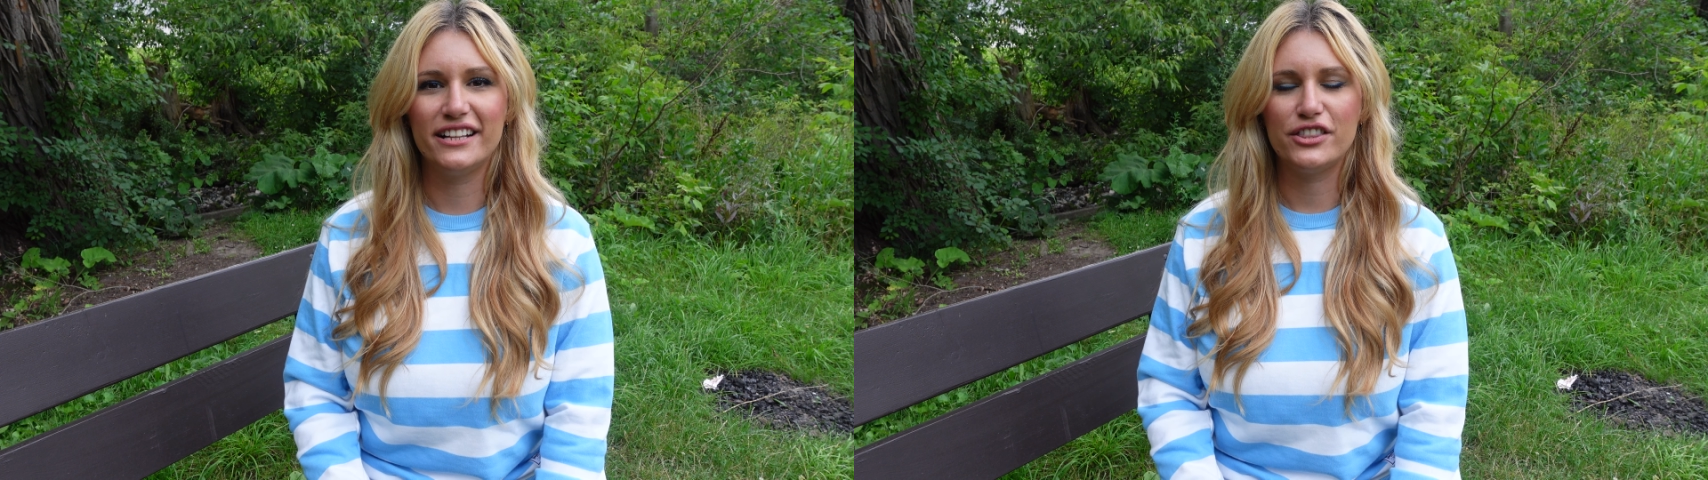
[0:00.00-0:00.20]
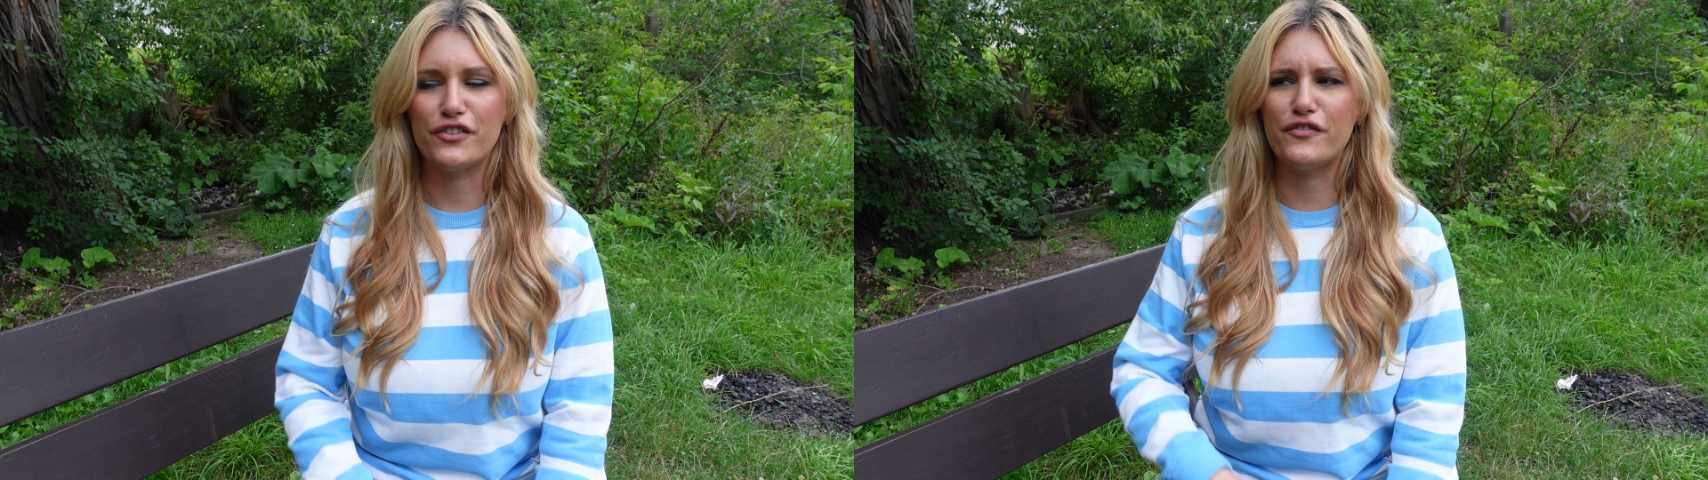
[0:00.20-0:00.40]

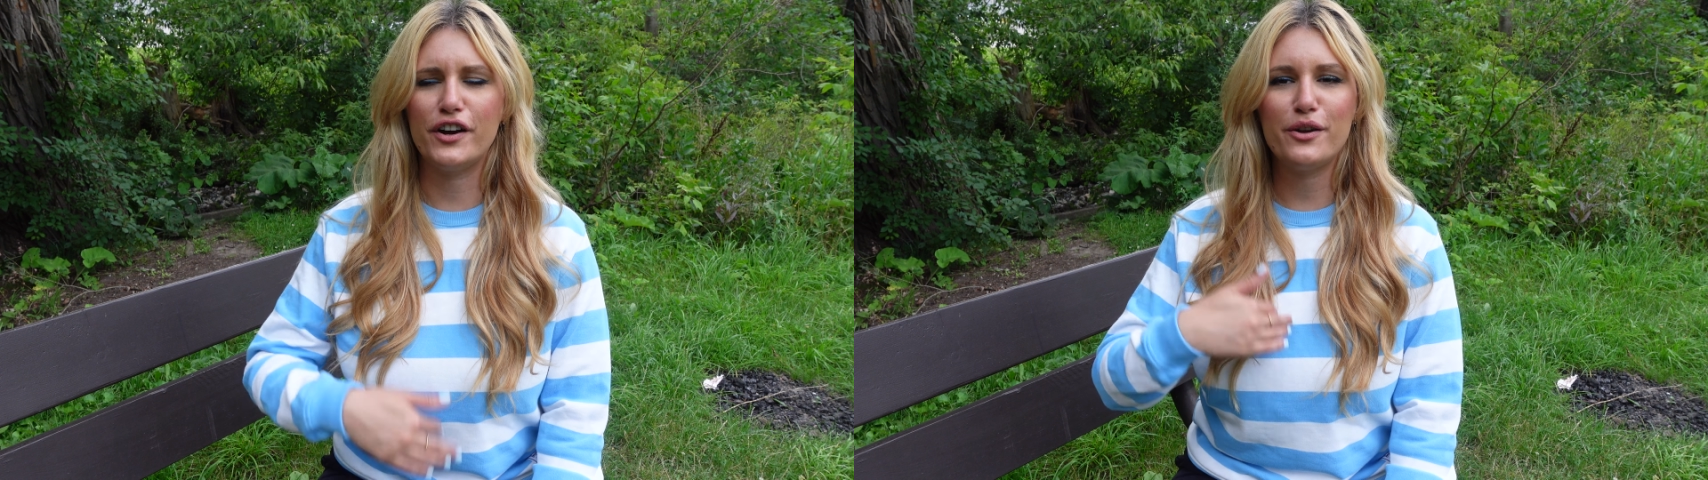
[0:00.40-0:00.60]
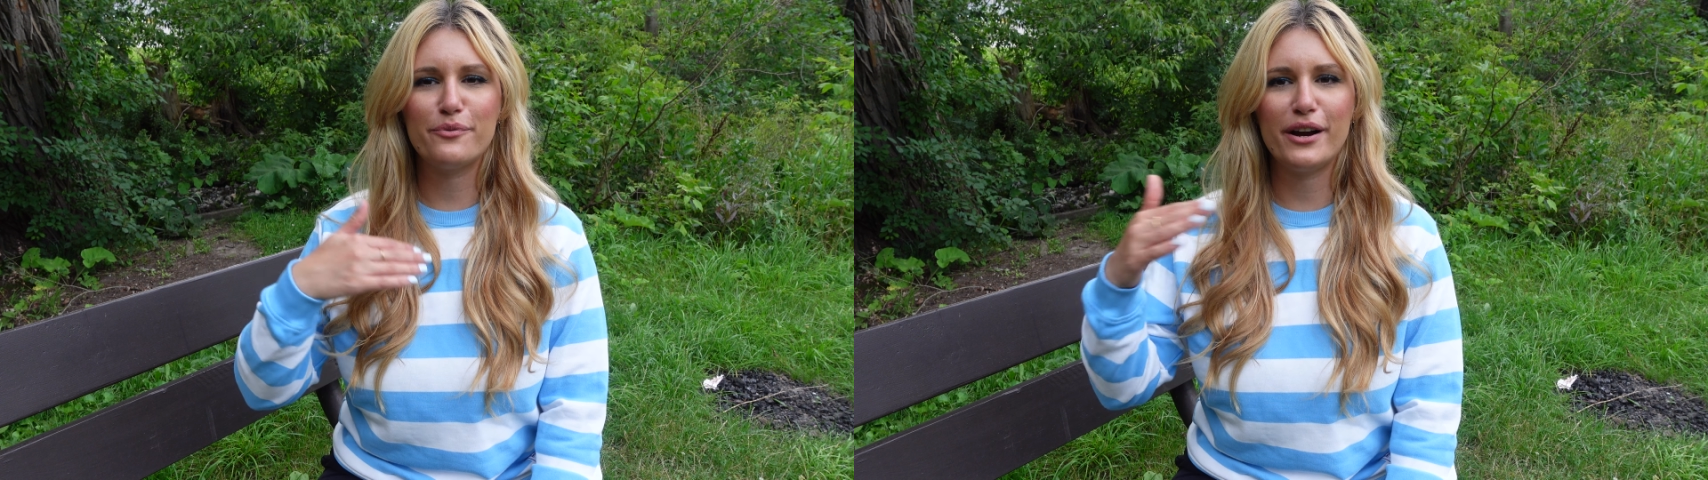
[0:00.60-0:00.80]
They're
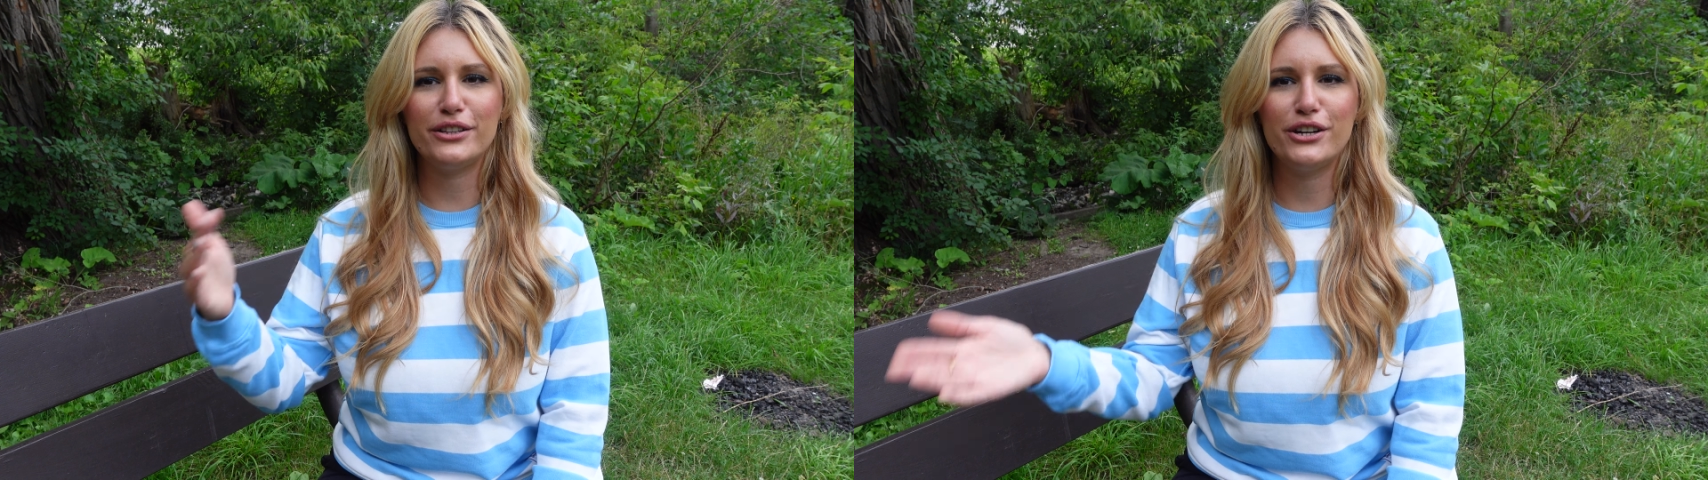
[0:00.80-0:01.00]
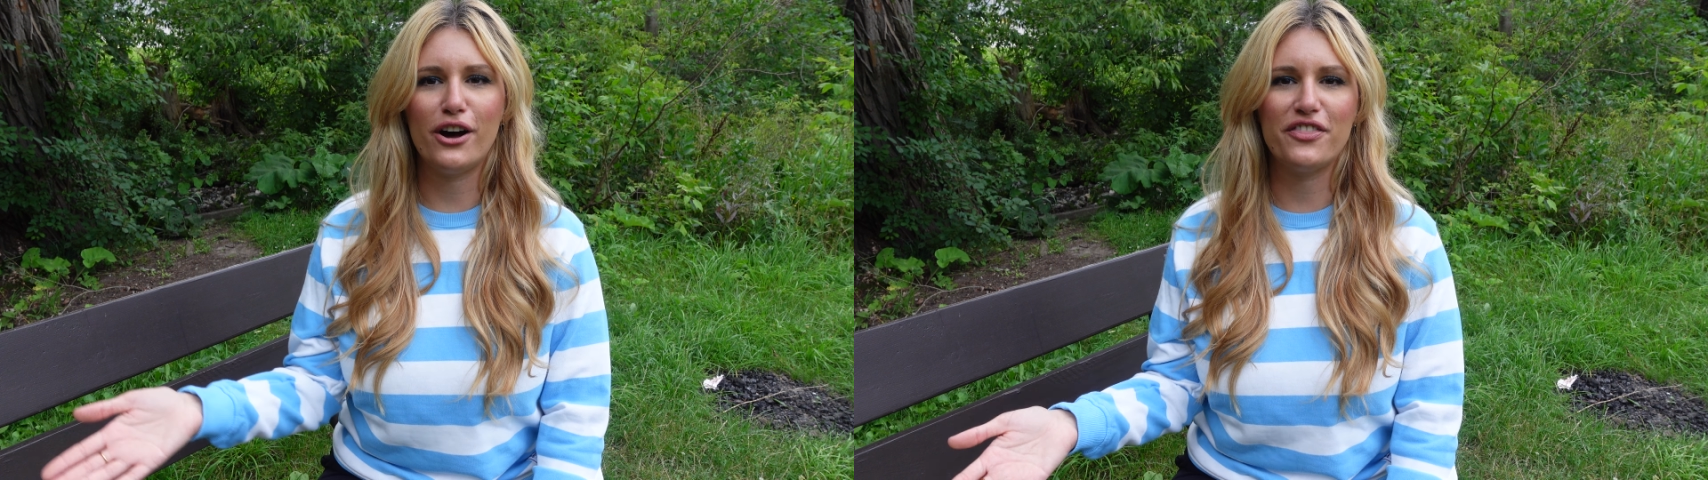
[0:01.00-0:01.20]
very
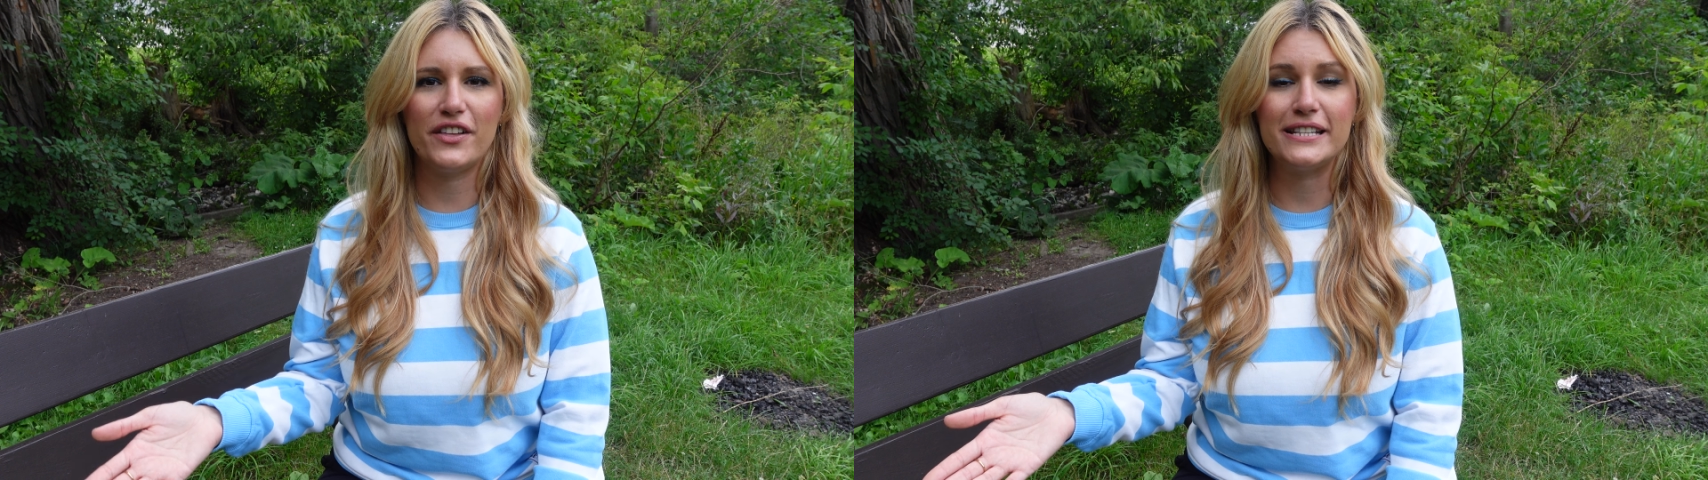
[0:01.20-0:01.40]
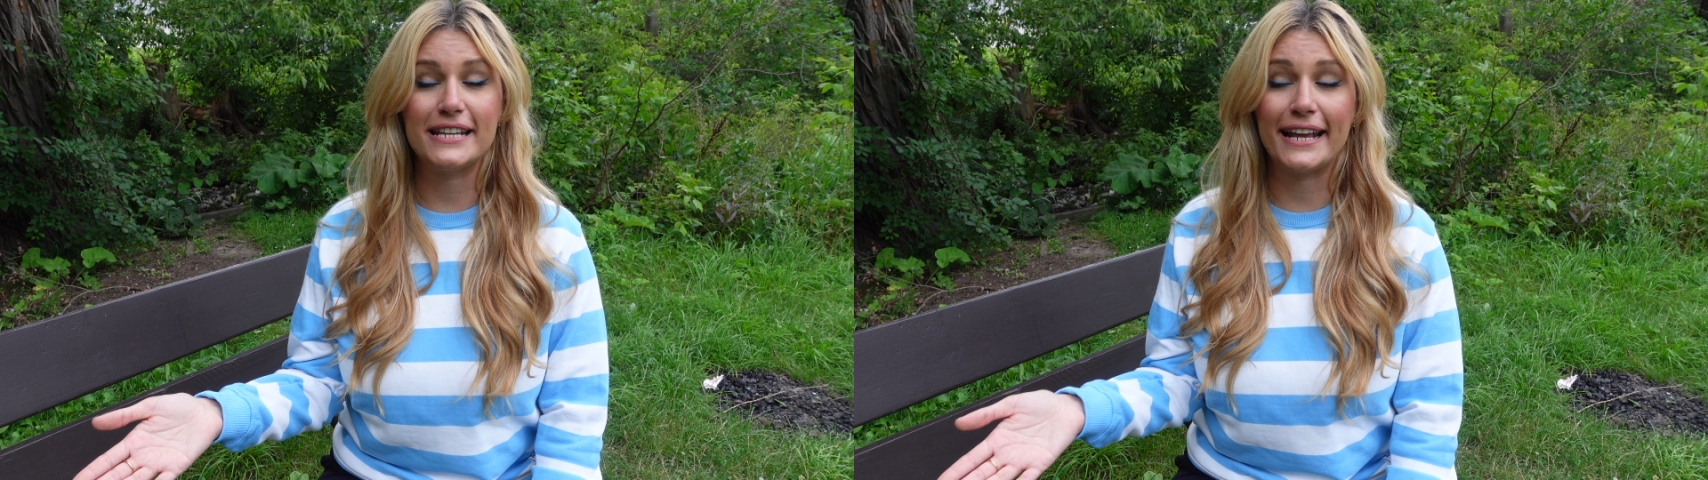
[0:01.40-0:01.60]
rarely
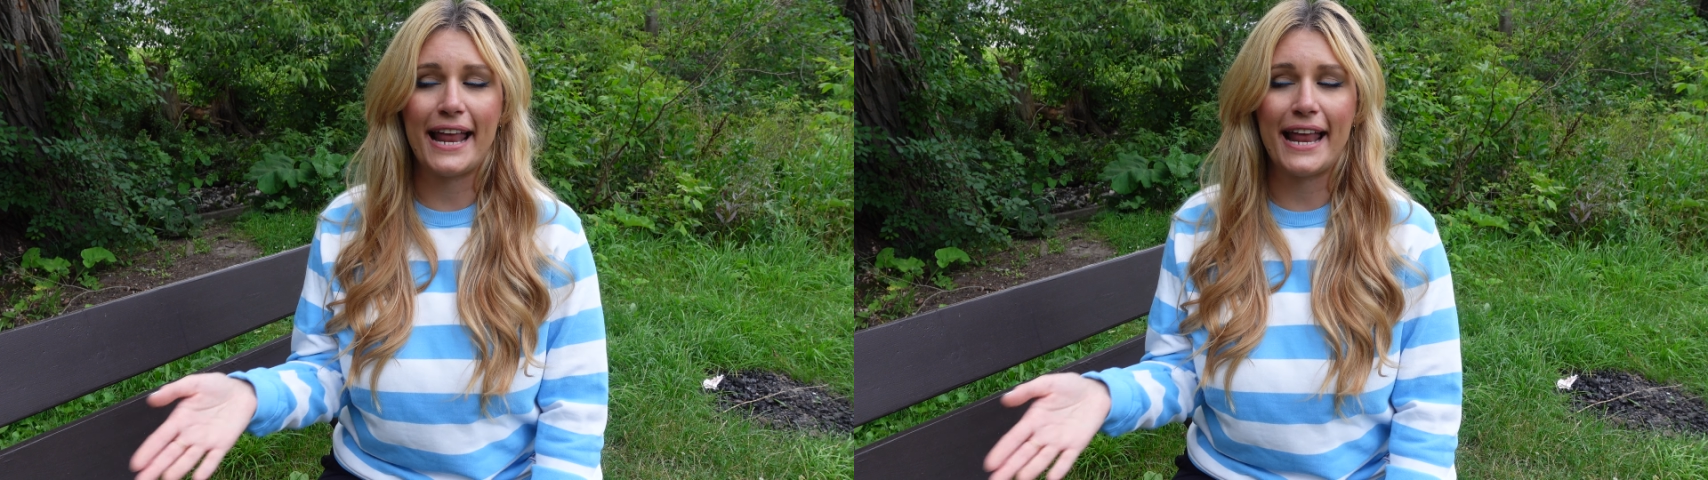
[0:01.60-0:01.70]
authentic and